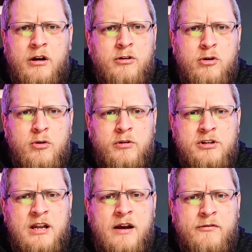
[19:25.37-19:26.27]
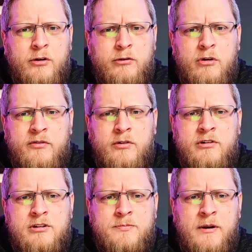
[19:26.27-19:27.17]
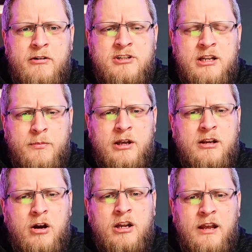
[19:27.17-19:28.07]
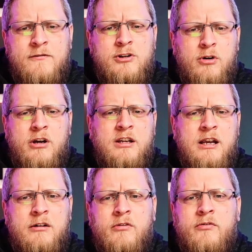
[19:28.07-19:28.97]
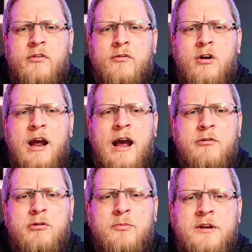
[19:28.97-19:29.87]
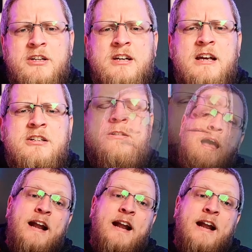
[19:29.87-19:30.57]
Google this and have a look through if you're experiencing it, but it kind of gives you an idea of kind of how it would be assessed.